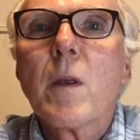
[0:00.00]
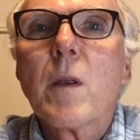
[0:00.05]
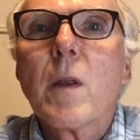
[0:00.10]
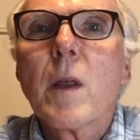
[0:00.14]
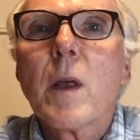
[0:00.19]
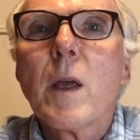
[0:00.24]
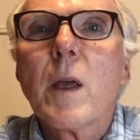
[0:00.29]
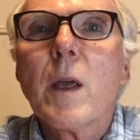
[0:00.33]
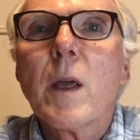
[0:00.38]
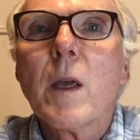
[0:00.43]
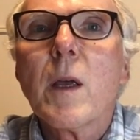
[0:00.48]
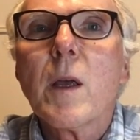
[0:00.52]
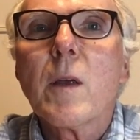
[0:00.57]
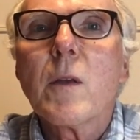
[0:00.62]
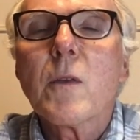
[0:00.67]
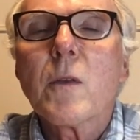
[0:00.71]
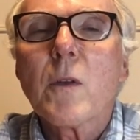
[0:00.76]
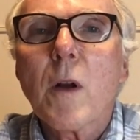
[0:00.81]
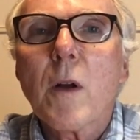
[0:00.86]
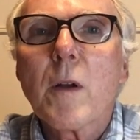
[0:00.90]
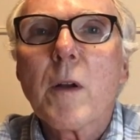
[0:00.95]
They
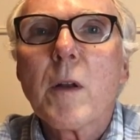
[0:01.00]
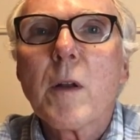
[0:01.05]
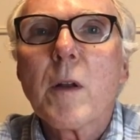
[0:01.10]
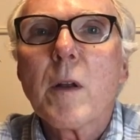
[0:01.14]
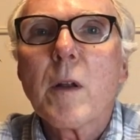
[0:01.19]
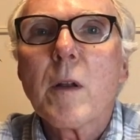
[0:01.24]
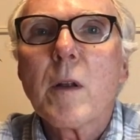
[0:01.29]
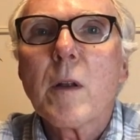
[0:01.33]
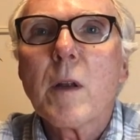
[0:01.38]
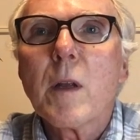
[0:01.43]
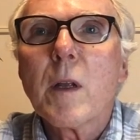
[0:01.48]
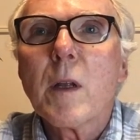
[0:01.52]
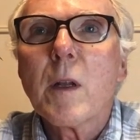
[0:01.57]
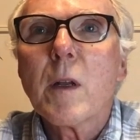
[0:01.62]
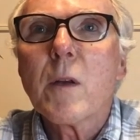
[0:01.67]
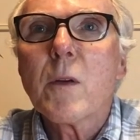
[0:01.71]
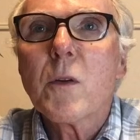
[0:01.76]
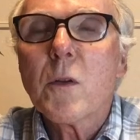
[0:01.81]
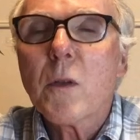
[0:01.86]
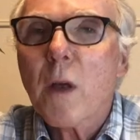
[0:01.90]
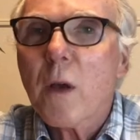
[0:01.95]
started
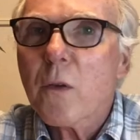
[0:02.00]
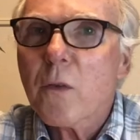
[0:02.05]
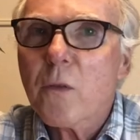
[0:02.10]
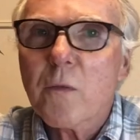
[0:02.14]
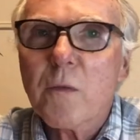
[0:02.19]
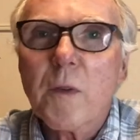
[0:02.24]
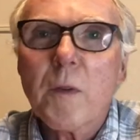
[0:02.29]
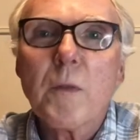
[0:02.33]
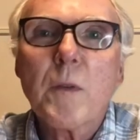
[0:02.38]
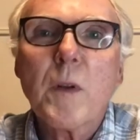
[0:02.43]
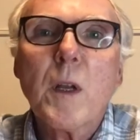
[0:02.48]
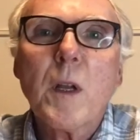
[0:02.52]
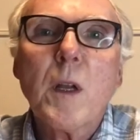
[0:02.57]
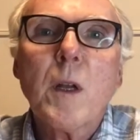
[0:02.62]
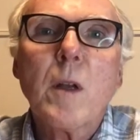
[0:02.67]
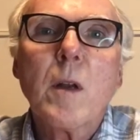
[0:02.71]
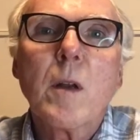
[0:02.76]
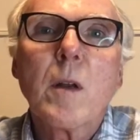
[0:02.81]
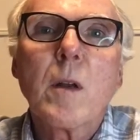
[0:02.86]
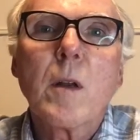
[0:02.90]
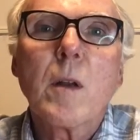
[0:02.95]
in
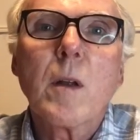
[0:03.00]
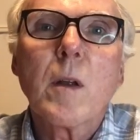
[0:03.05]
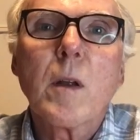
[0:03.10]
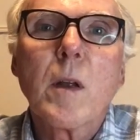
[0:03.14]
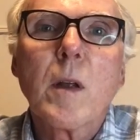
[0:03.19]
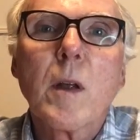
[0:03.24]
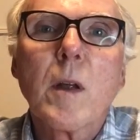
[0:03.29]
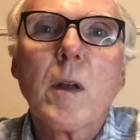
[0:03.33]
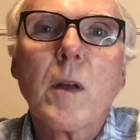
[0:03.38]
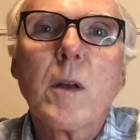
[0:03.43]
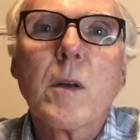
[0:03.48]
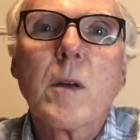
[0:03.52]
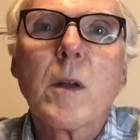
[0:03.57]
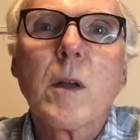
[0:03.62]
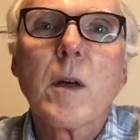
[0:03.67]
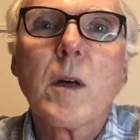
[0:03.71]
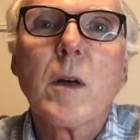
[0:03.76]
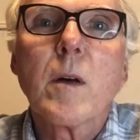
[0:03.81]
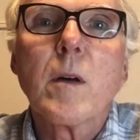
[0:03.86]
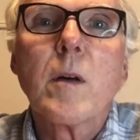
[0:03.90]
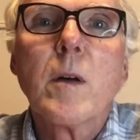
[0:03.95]
2015
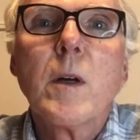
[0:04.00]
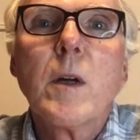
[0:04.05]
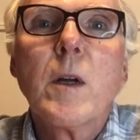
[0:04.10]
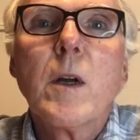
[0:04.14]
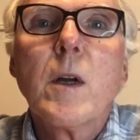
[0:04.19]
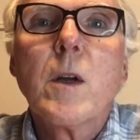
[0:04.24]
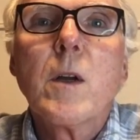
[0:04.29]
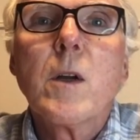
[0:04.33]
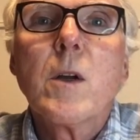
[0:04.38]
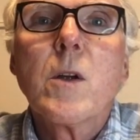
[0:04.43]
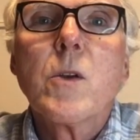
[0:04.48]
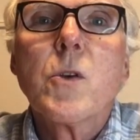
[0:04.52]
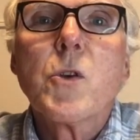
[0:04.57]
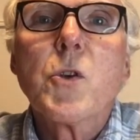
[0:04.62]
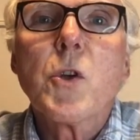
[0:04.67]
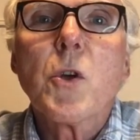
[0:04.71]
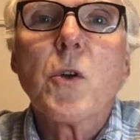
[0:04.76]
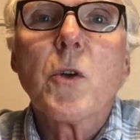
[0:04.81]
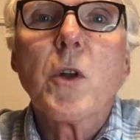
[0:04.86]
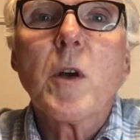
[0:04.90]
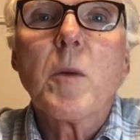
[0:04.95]
and
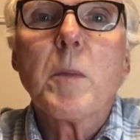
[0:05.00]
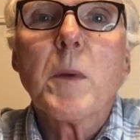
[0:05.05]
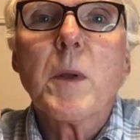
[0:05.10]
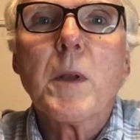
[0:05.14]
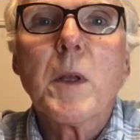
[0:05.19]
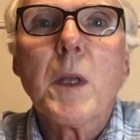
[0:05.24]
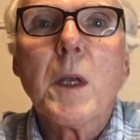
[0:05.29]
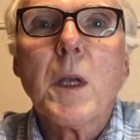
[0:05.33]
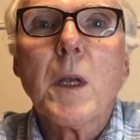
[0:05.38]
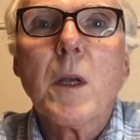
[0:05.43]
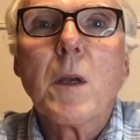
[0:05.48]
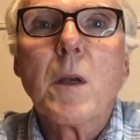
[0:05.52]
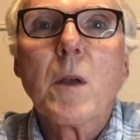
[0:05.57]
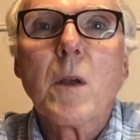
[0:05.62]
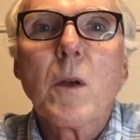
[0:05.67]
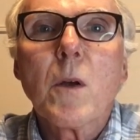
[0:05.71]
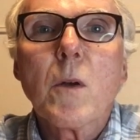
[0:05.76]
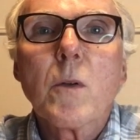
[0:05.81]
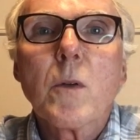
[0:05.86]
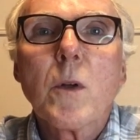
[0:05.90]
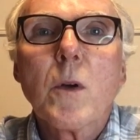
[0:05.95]
showed up at the
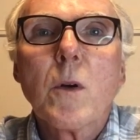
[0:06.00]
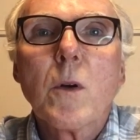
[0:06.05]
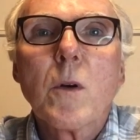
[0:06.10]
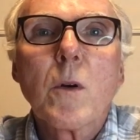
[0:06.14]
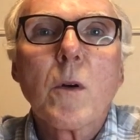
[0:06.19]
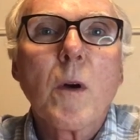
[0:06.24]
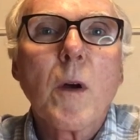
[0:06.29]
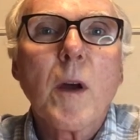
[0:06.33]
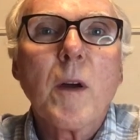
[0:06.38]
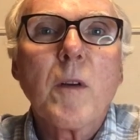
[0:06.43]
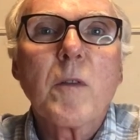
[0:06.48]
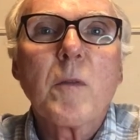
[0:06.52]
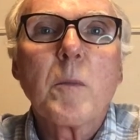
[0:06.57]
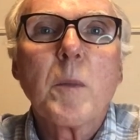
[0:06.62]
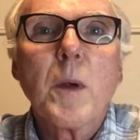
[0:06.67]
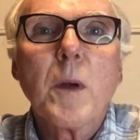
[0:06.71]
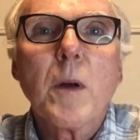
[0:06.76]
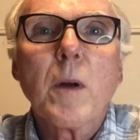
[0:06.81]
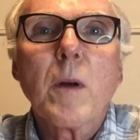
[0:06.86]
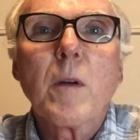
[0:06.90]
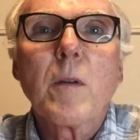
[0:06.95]
Kyoto Craft
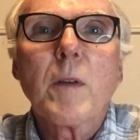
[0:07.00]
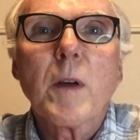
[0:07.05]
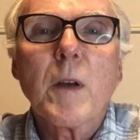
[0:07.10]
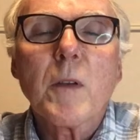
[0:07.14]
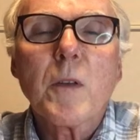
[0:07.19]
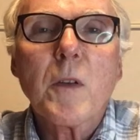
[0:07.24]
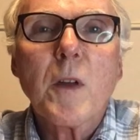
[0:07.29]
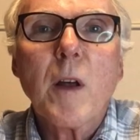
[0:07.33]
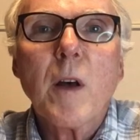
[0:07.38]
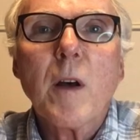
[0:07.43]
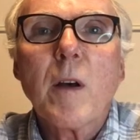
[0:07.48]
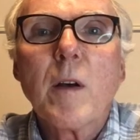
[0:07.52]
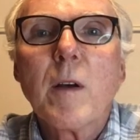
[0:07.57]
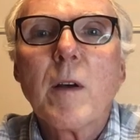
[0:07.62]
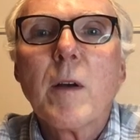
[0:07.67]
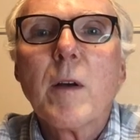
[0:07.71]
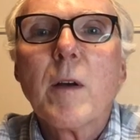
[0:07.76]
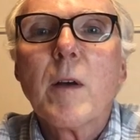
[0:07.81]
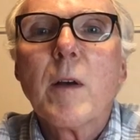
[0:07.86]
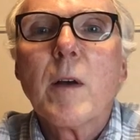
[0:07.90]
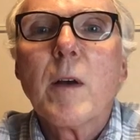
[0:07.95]
Beer Festa
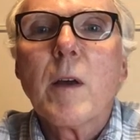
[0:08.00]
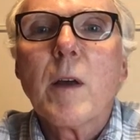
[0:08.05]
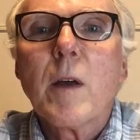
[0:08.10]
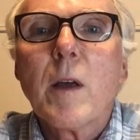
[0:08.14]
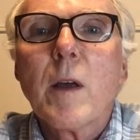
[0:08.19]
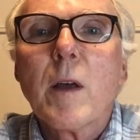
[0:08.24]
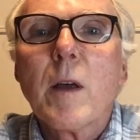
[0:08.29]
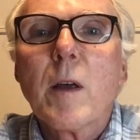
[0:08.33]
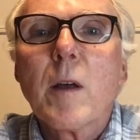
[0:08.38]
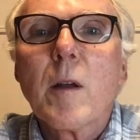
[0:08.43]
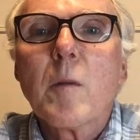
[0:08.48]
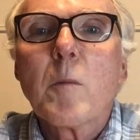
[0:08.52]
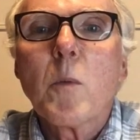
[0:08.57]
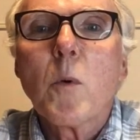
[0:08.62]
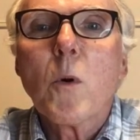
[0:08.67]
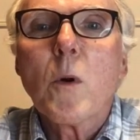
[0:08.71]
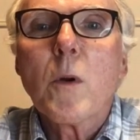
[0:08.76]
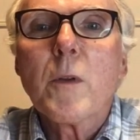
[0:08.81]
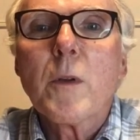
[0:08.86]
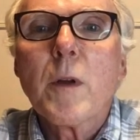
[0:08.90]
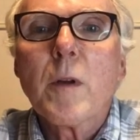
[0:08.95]
and
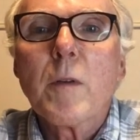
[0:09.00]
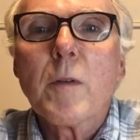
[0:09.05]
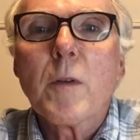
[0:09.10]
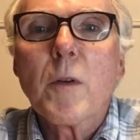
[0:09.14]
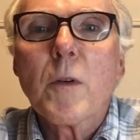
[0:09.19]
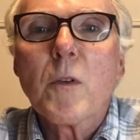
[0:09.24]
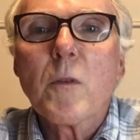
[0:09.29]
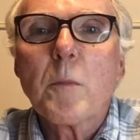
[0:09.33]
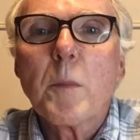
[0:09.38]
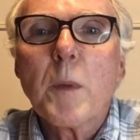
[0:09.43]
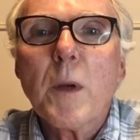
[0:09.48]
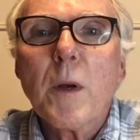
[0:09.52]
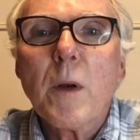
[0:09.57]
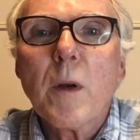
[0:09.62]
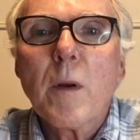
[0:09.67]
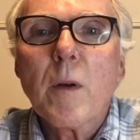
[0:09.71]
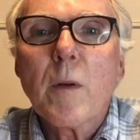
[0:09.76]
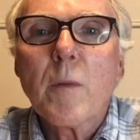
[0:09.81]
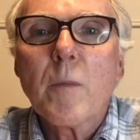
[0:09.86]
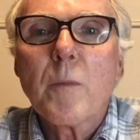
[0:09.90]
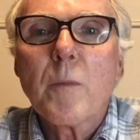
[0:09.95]
poured their first beer,